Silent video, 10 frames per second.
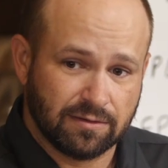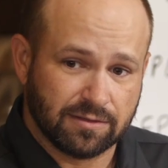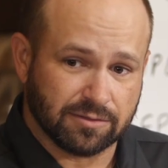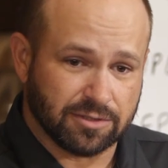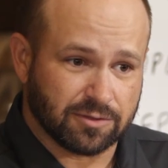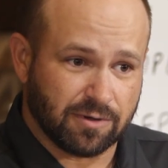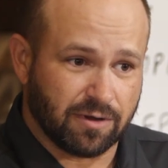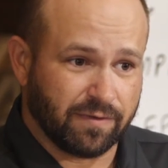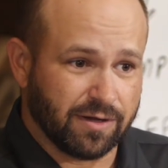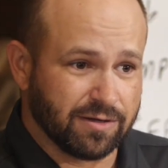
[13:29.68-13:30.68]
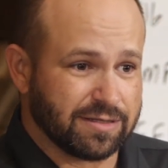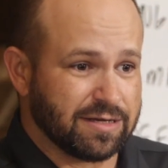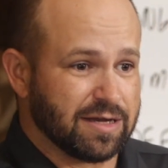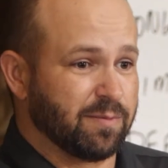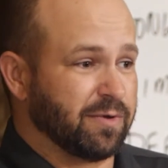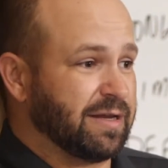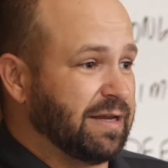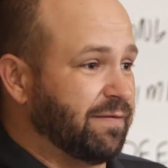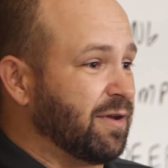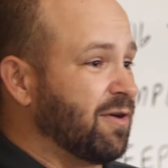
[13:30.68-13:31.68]
So in 12 years, the number that
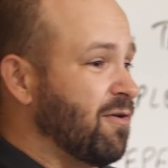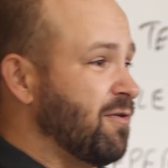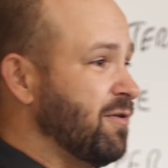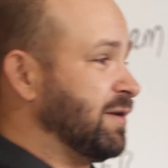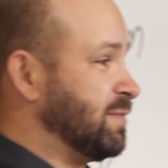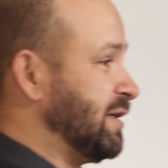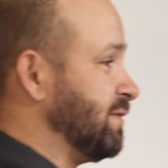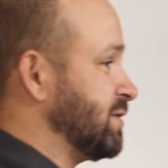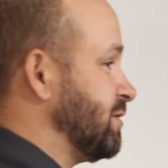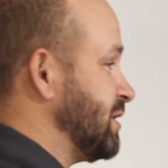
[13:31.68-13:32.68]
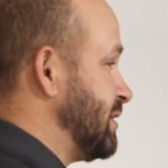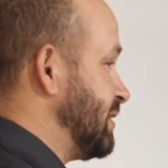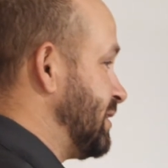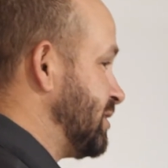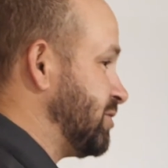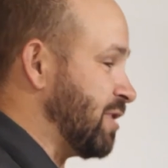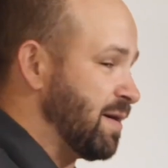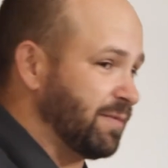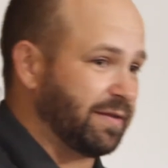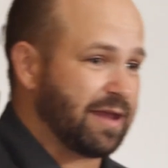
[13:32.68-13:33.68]
even call themselves Christians has
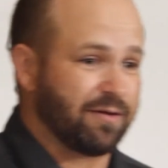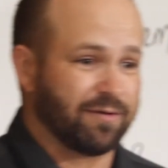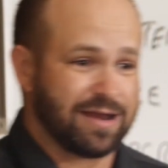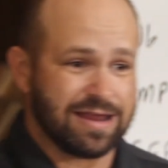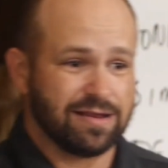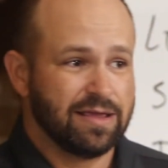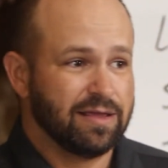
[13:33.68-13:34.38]
dropped at that rate.